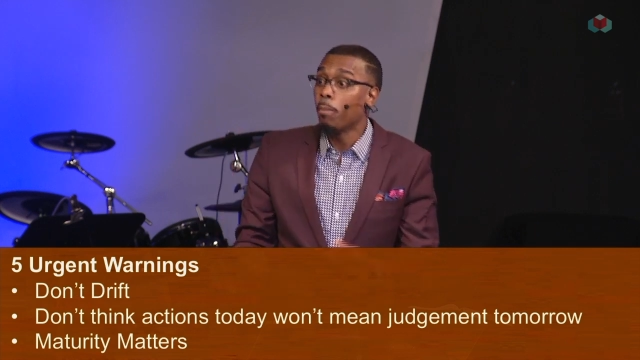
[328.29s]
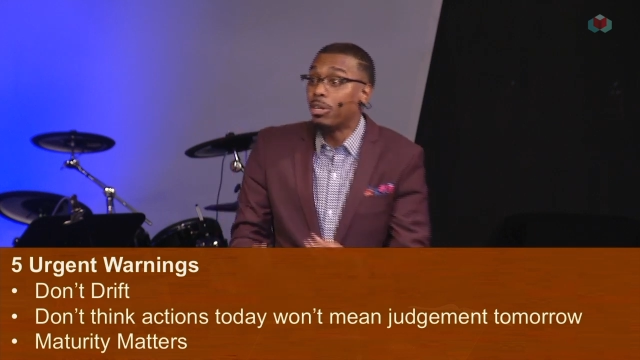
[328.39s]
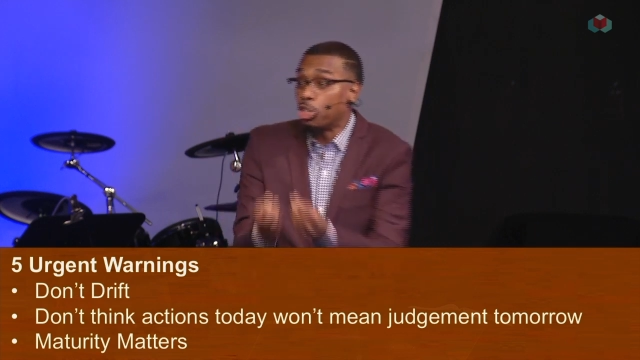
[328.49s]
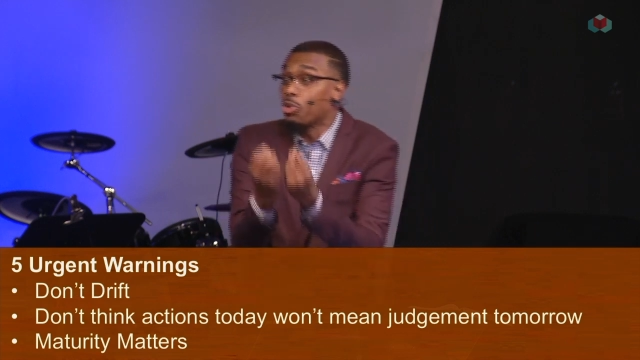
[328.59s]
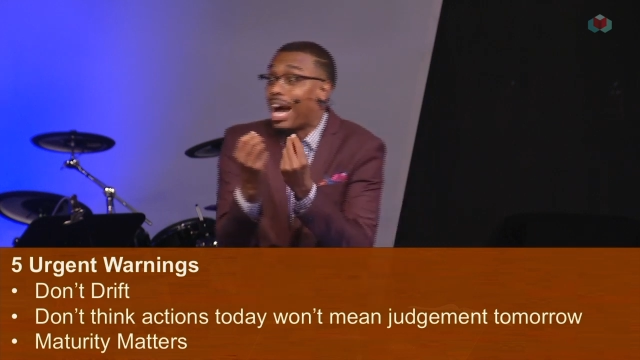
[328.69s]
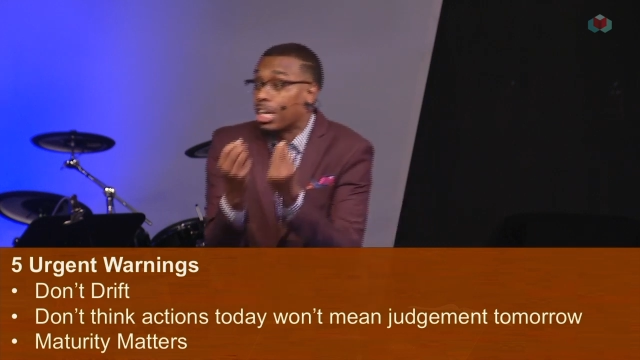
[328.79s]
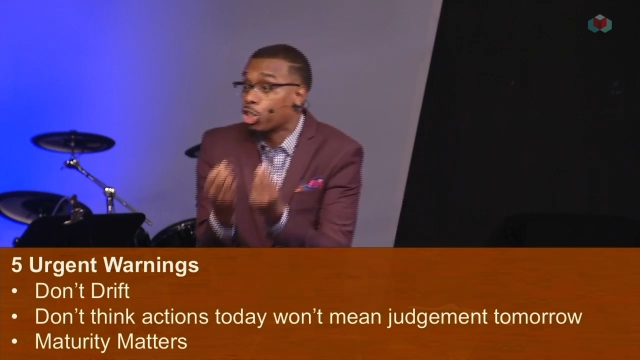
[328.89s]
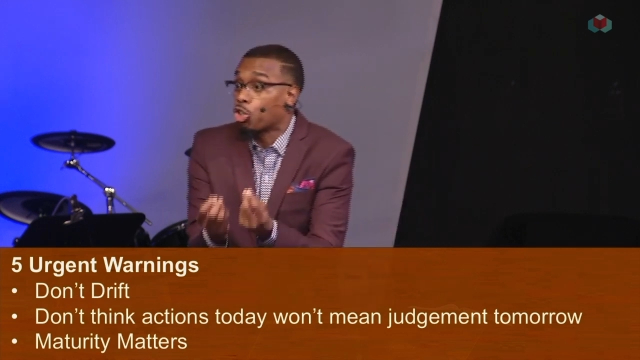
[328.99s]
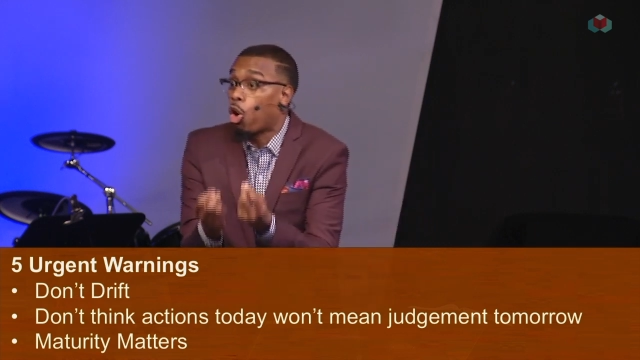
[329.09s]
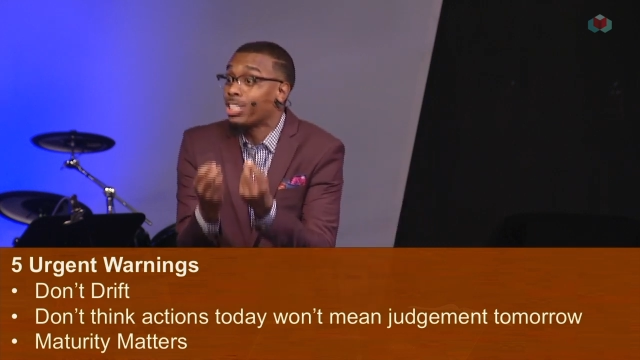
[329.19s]
but you got to
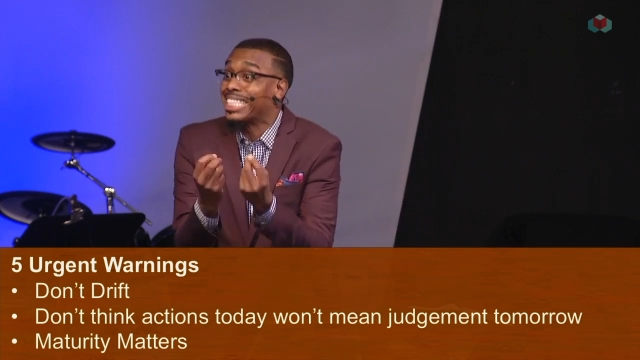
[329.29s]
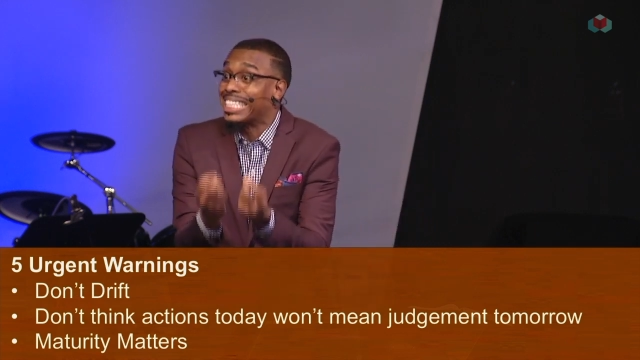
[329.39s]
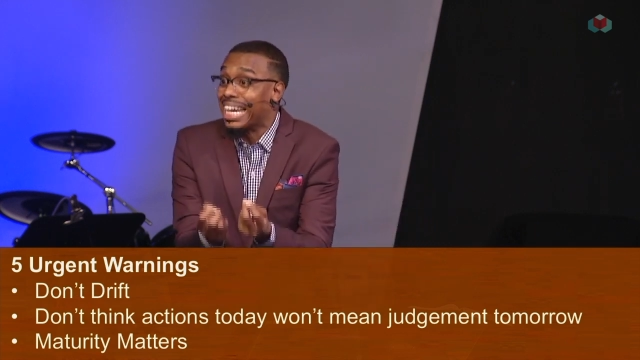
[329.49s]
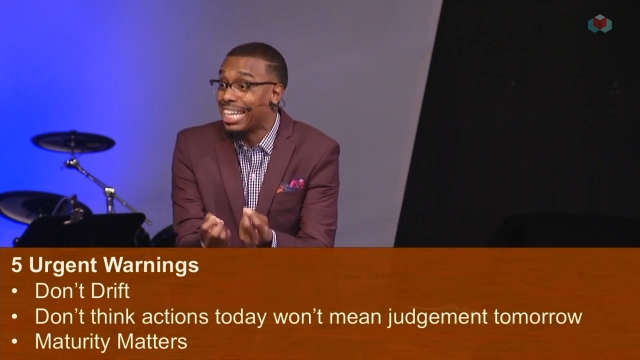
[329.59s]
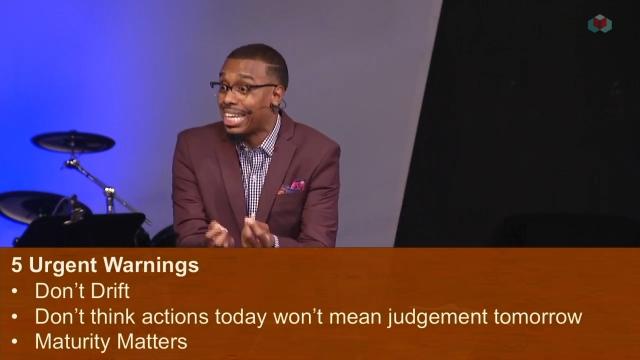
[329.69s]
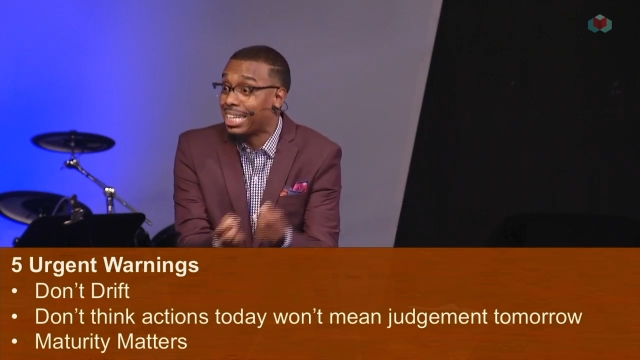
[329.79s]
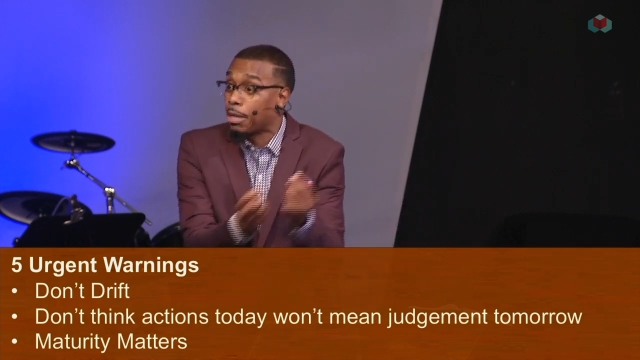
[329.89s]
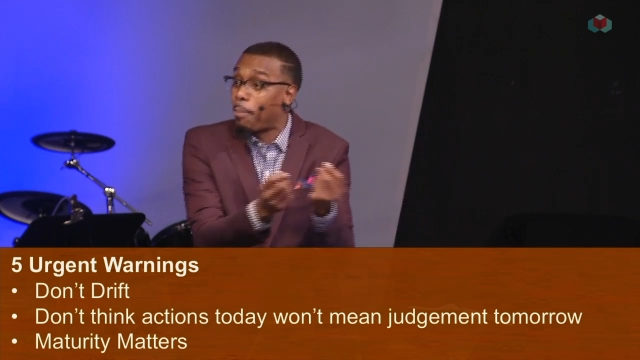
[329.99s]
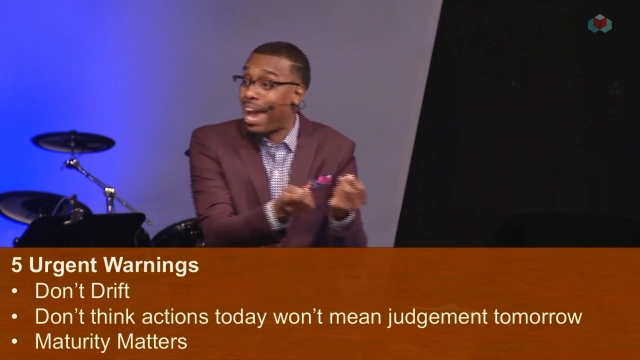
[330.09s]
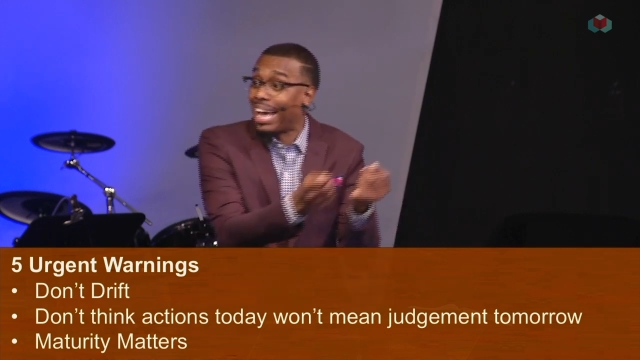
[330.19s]
start studying
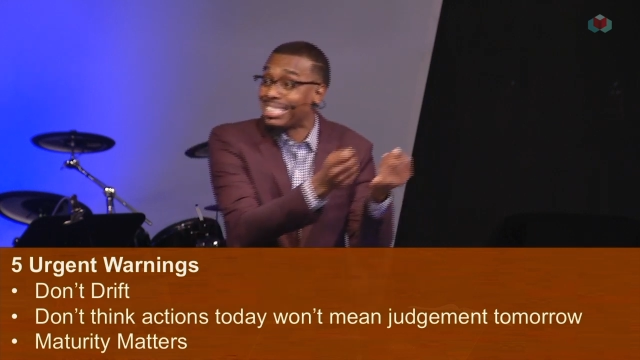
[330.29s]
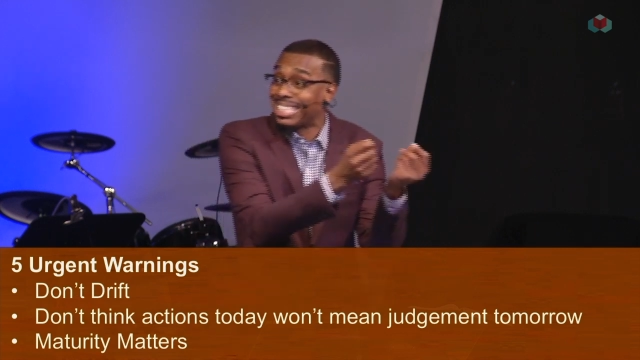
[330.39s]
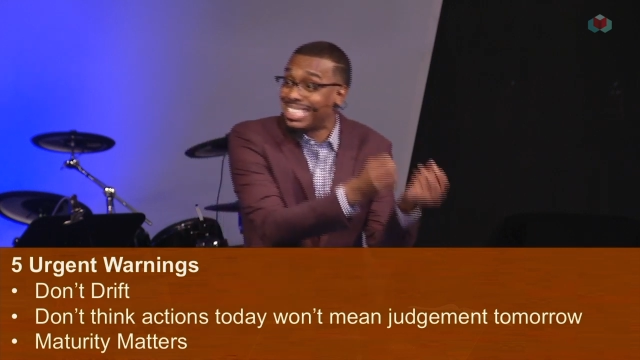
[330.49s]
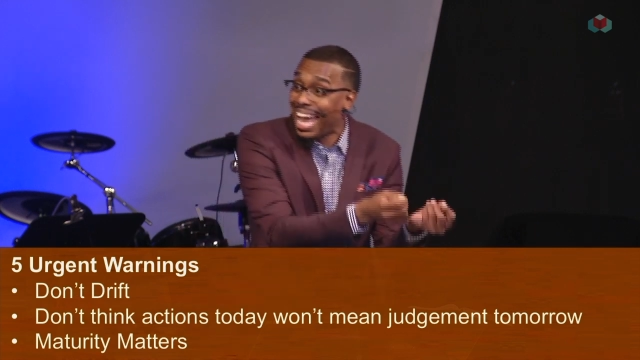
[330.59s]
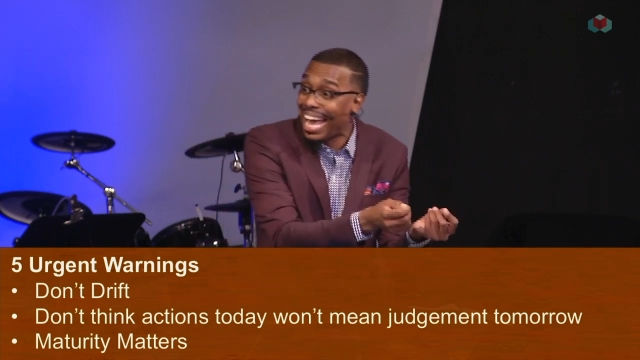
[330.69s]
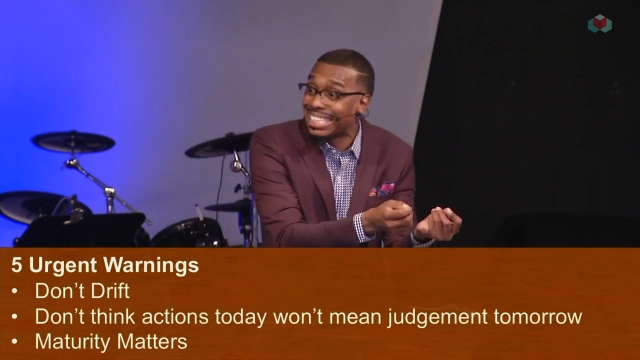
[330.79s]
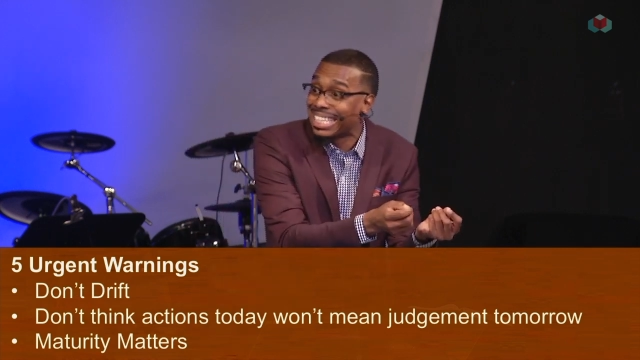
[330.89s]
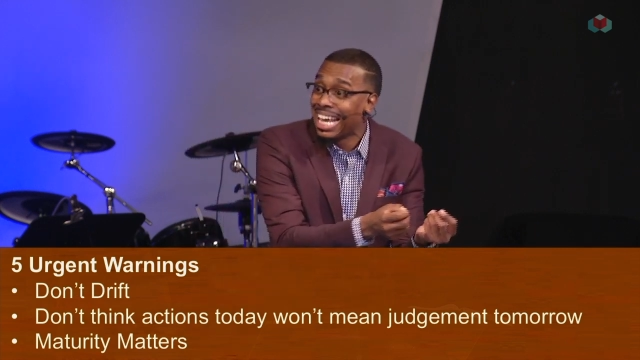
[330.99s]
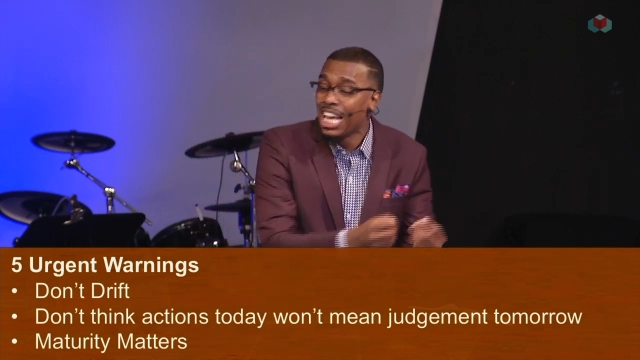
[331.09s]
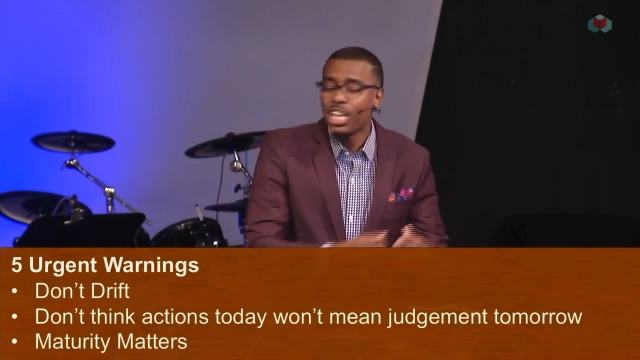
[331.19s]
to pass the test.